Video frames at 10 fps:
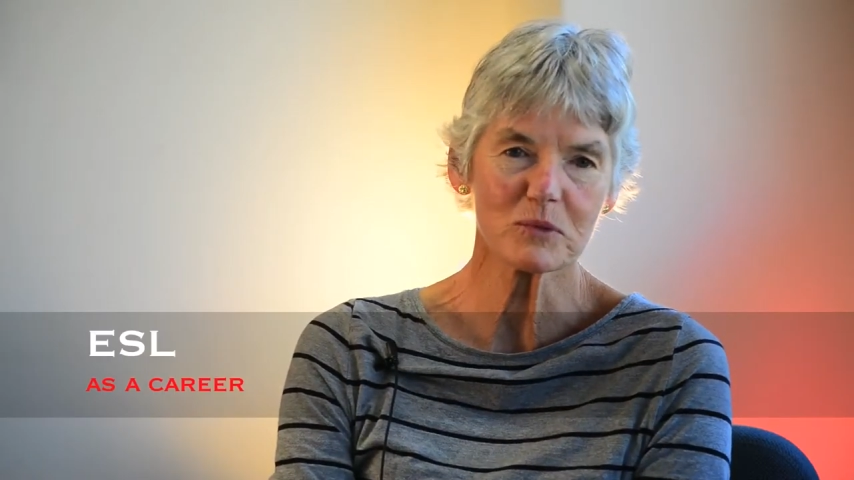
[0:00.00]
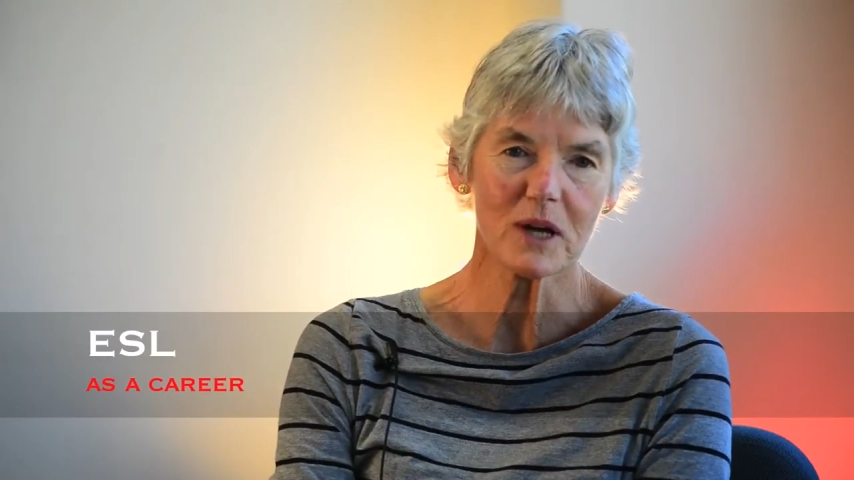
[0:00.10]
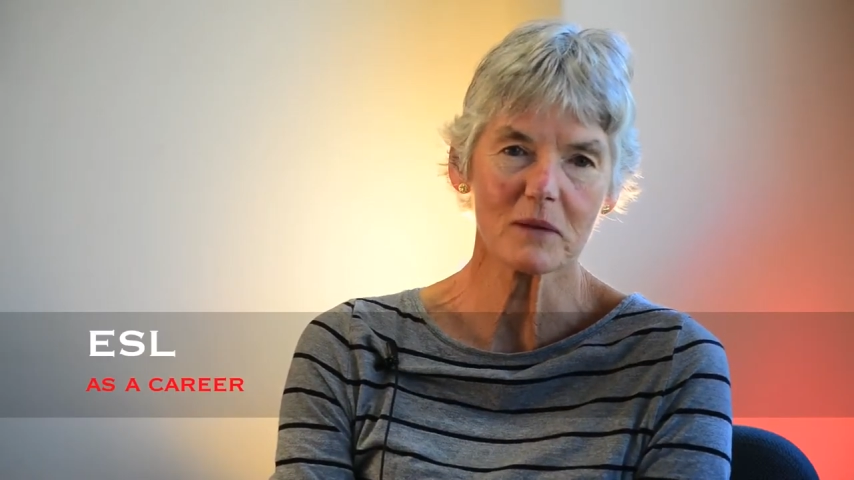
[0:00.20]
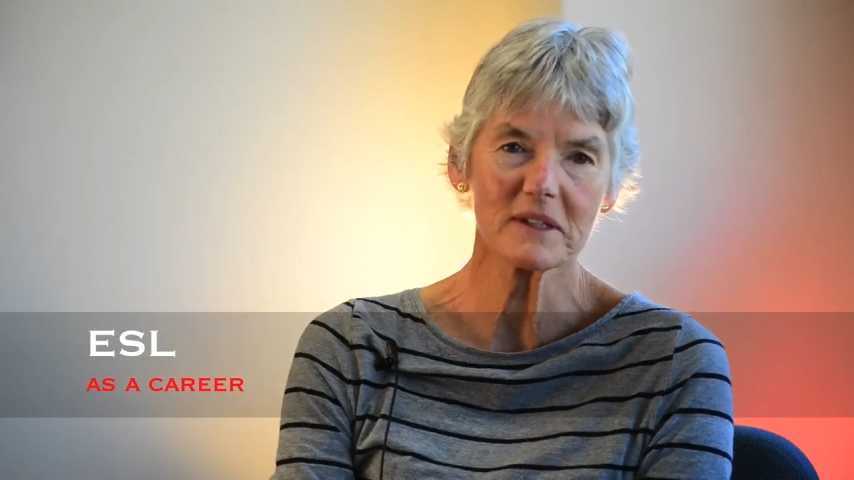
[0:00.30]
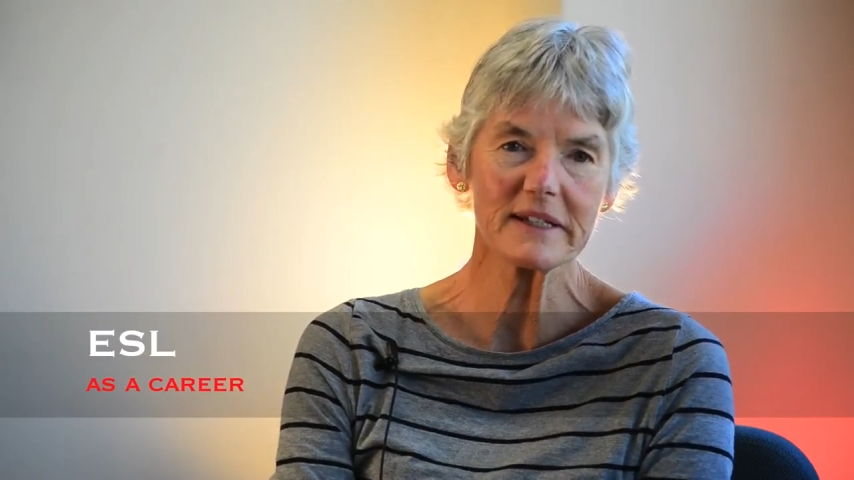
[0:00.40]

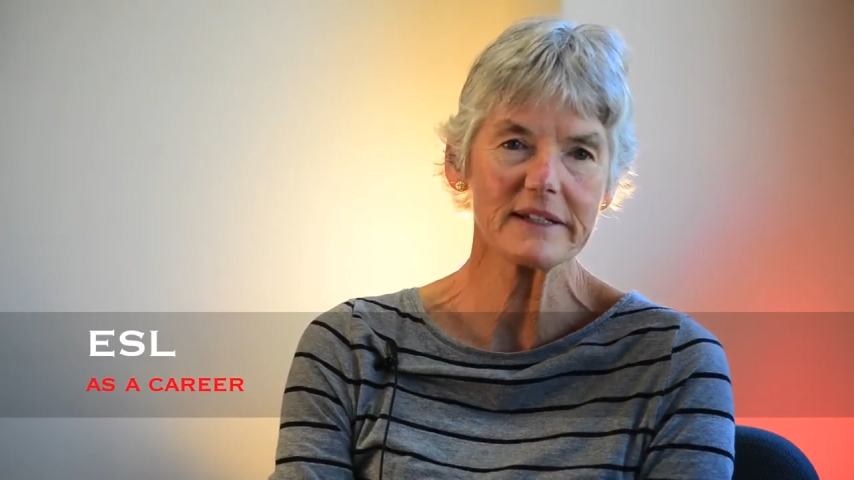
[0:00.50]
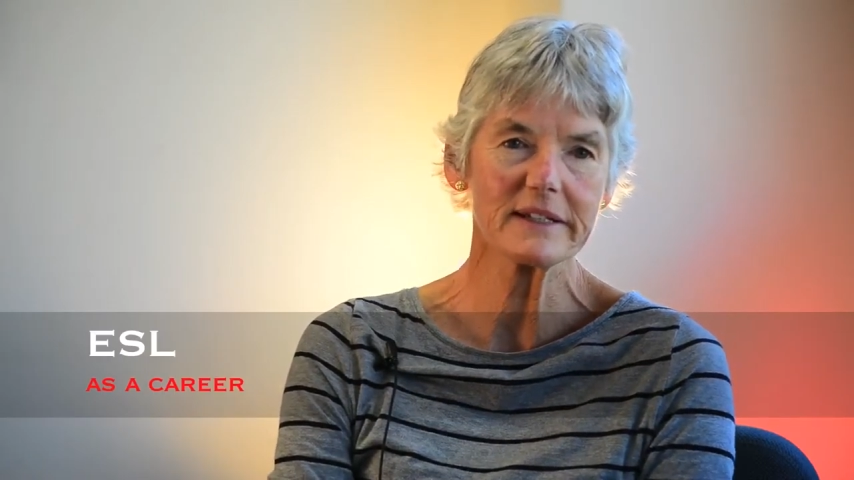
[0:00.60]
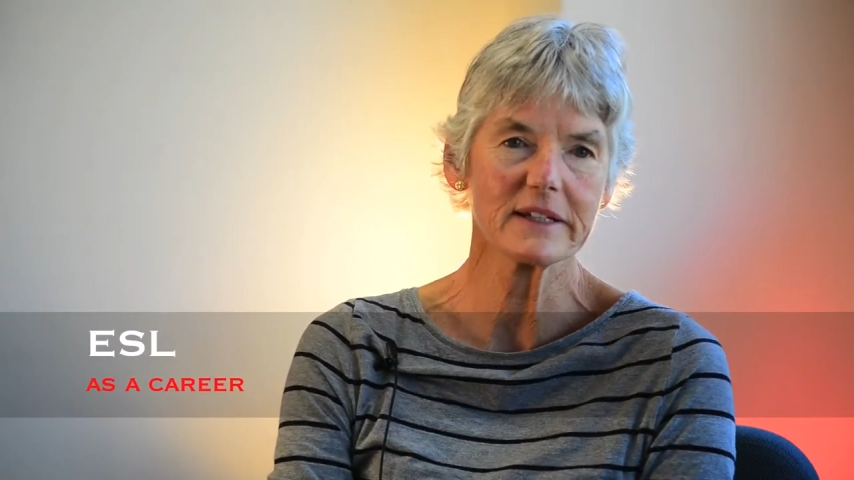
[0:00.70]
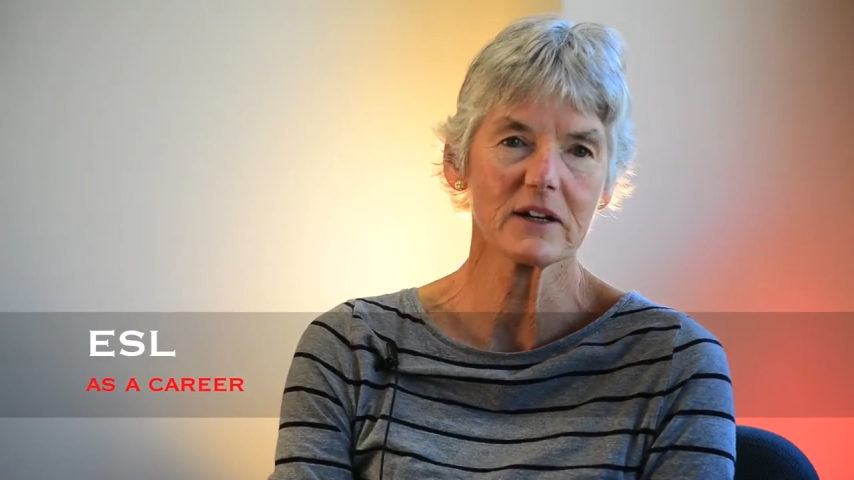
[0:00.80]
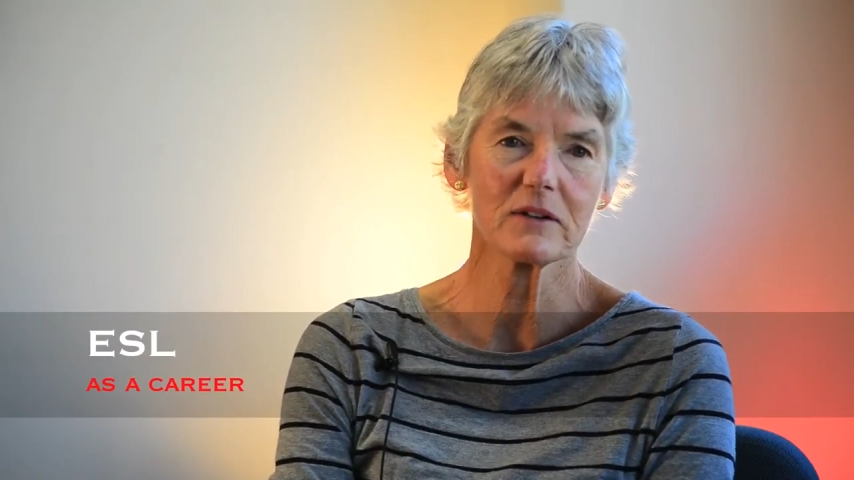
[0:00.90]
probably,
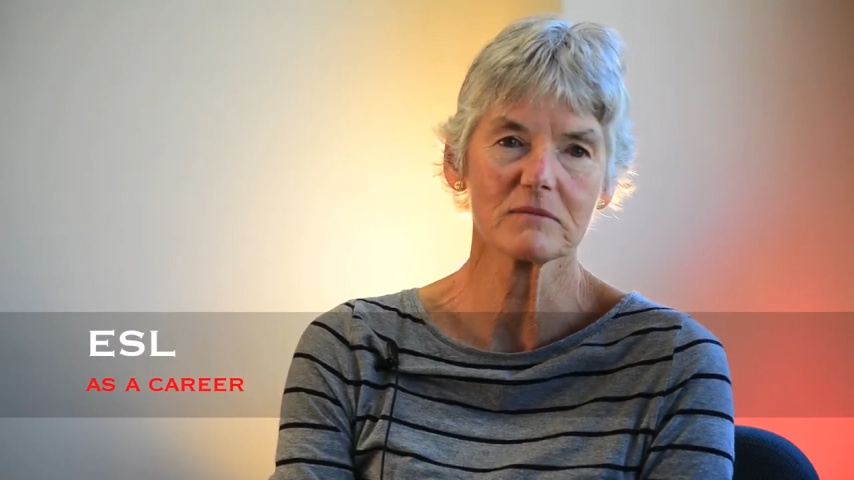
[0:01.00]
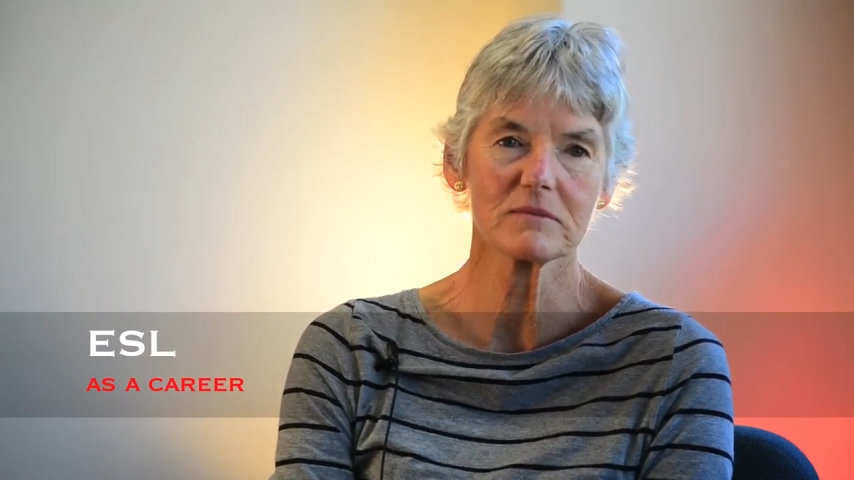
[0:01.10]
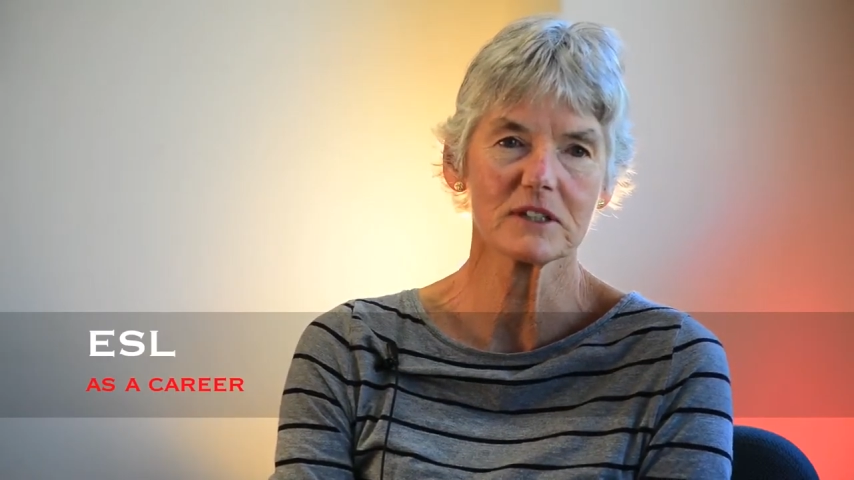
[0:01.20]
you know,